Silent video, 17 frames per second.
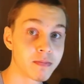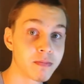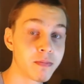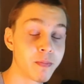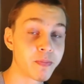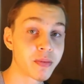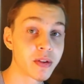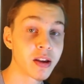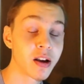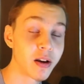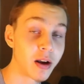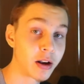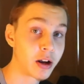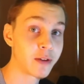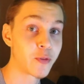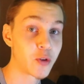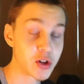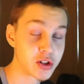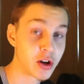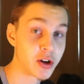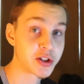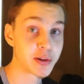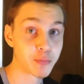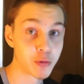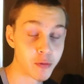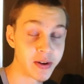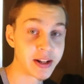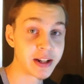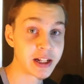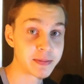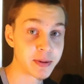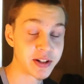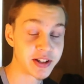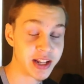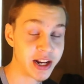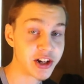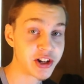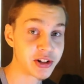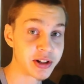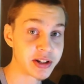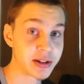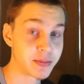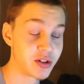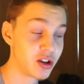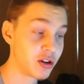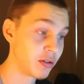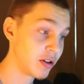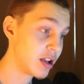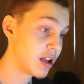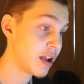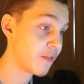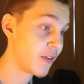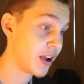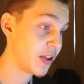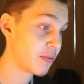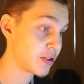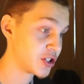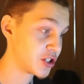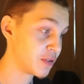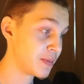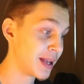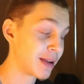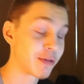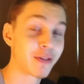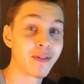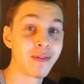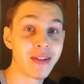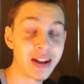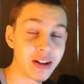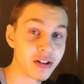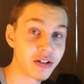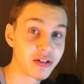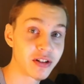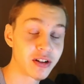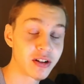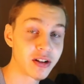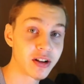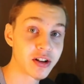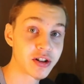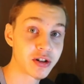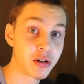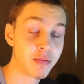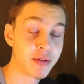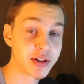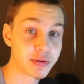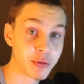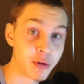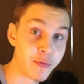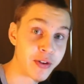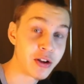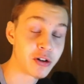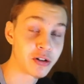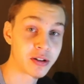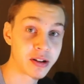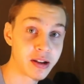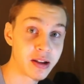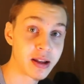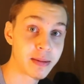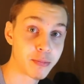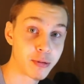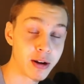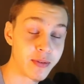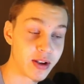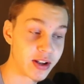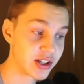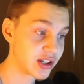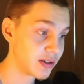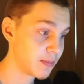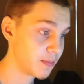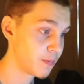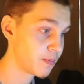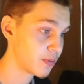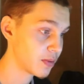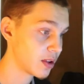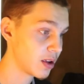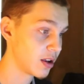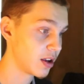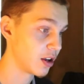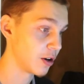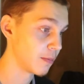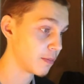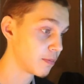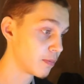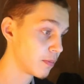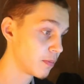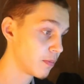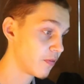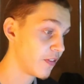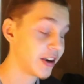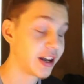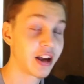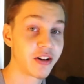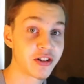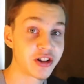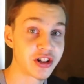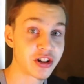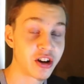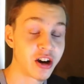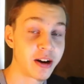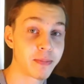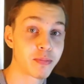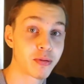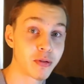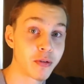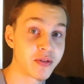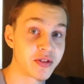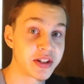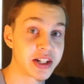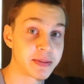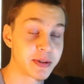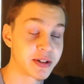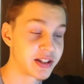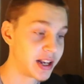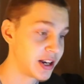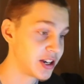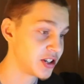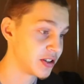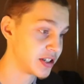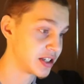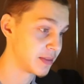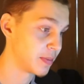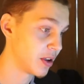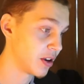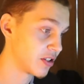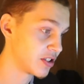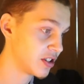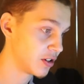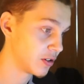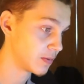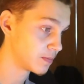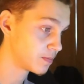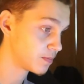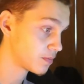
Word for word: Hmm. Good verse also proving dispensationalism too. Faith which should be revealed. So it wasn't revealed previous. You know, funny how just God proves dispensationalism there too.